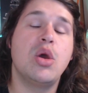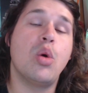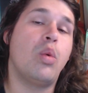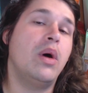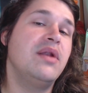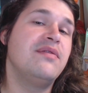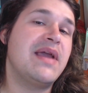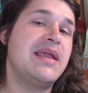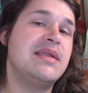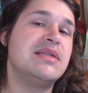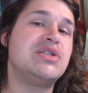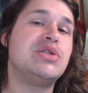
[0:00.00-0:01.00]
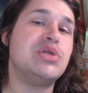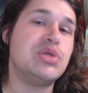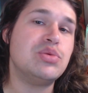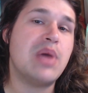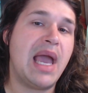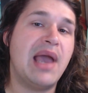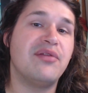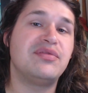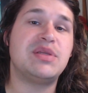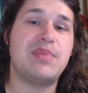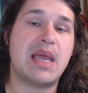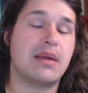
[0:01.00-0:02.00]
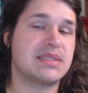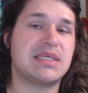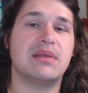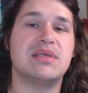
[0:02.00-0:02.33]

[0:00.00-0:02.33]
What advantage do you have to be able to sell